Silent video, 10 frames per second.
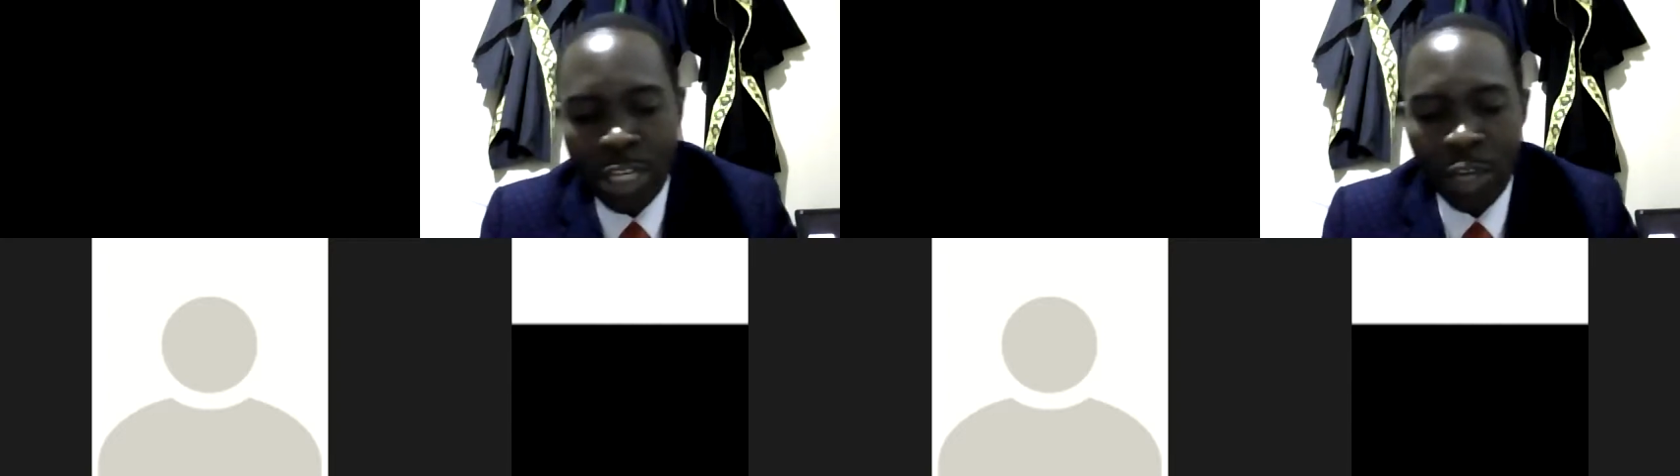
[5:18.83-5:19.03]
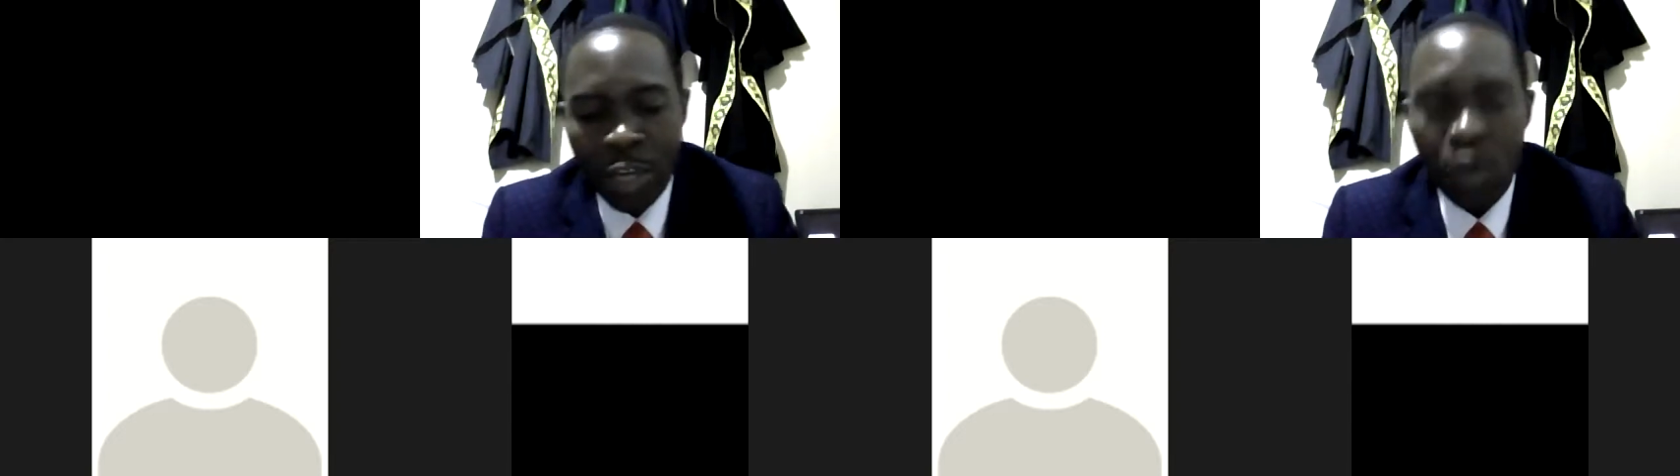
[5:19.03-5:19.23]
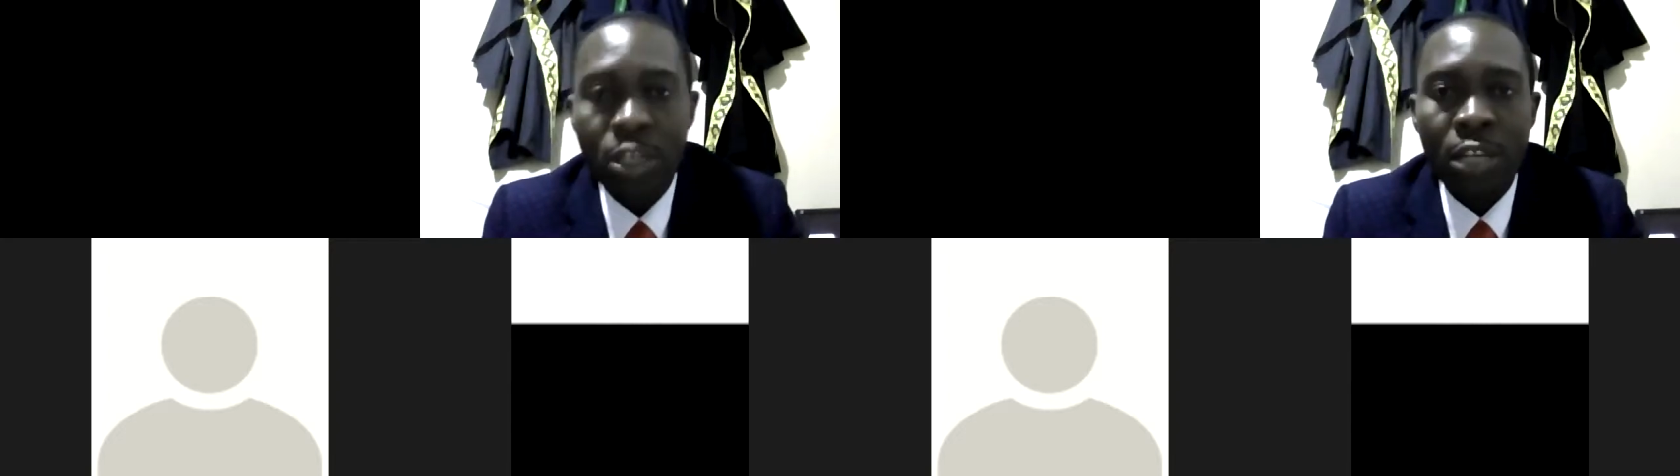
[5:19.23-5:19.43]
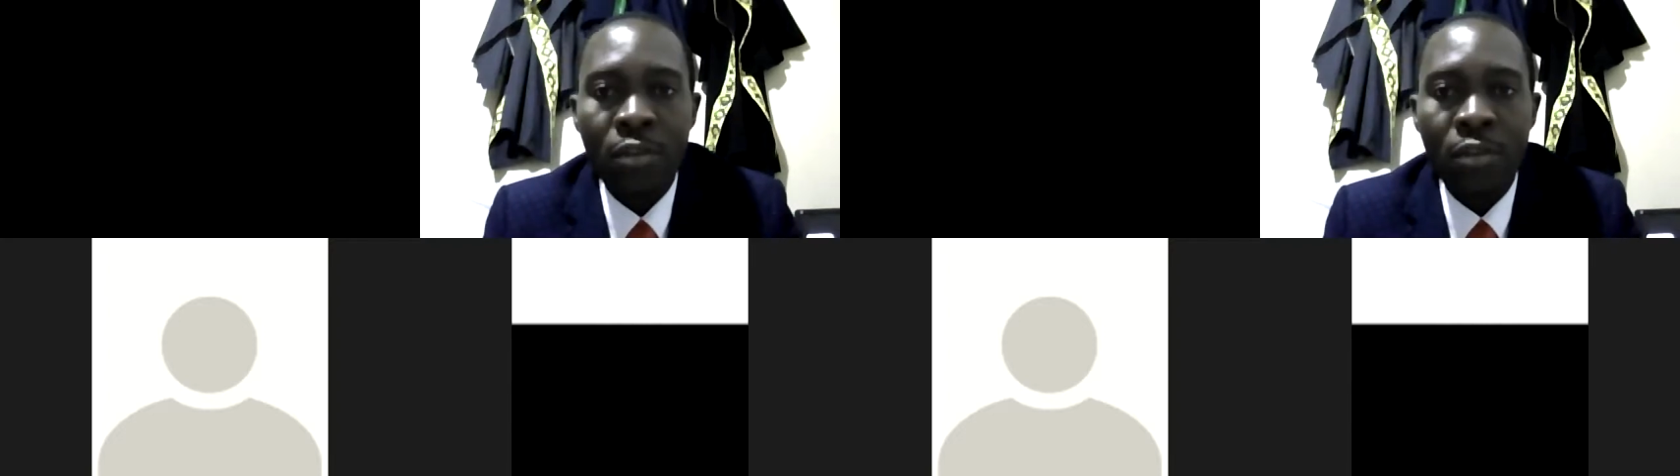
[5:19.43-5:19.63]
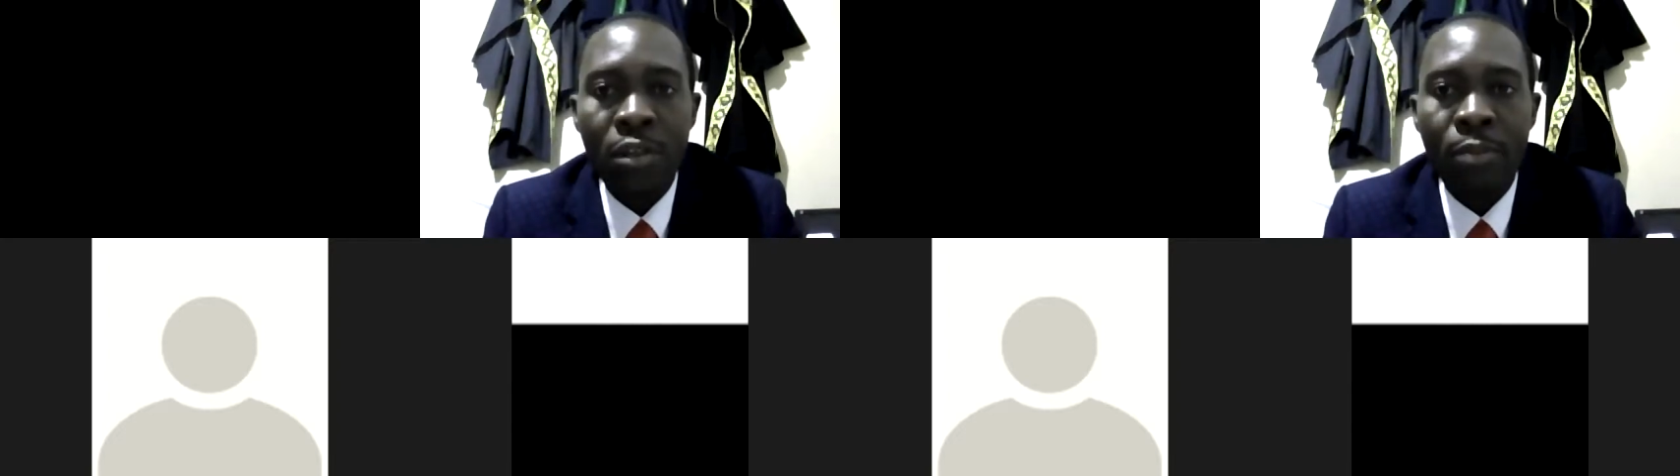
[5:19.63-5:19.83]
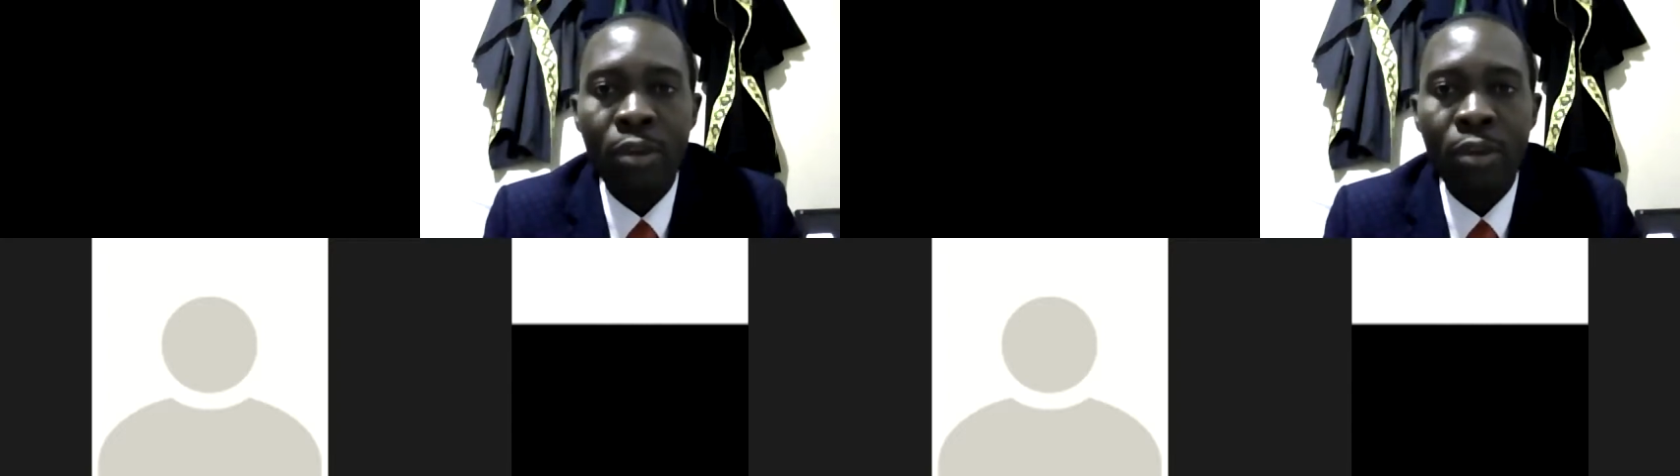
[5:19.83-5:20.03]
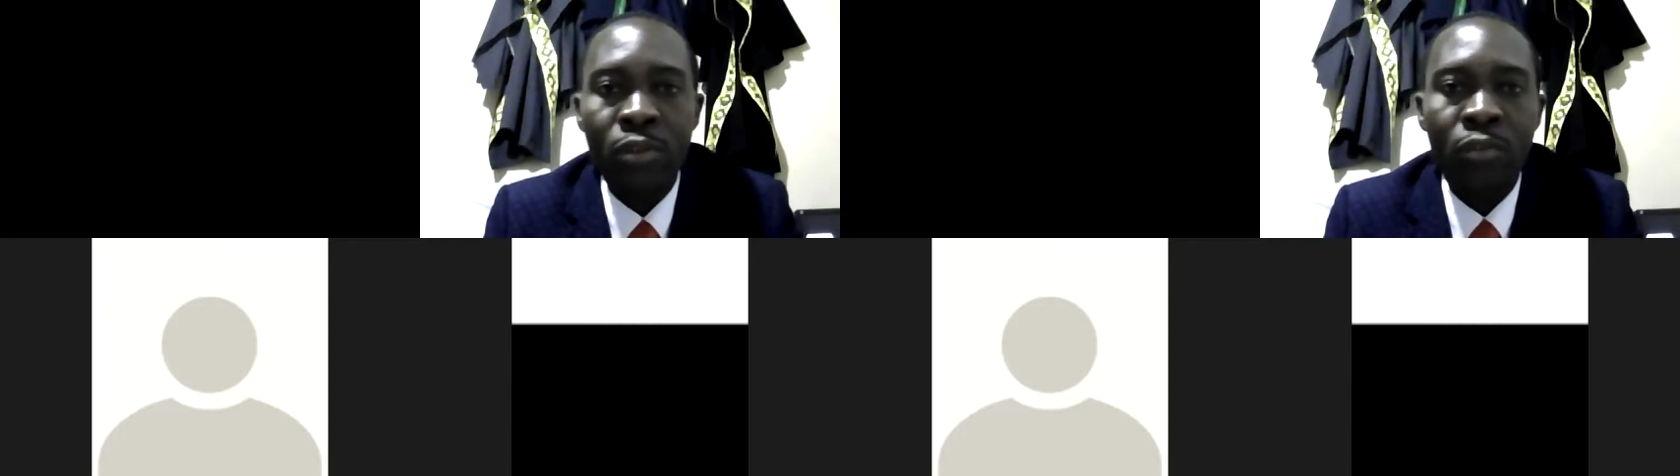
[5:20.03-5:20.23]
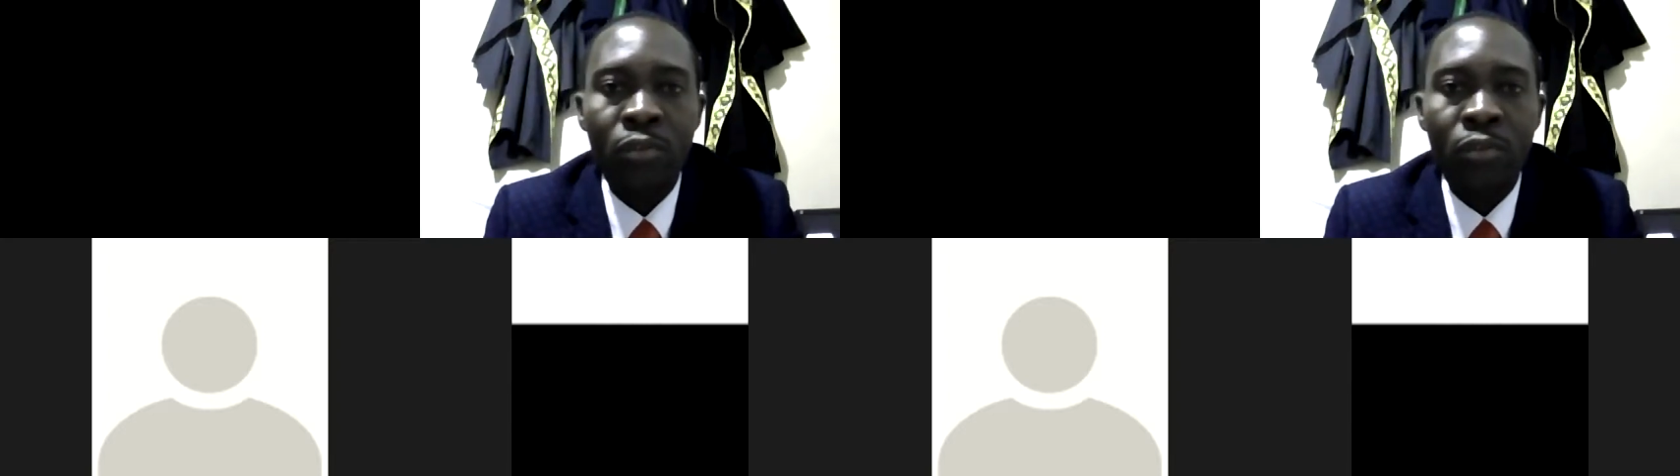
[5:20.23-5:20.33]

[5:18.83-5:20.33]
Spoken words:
the content on the board,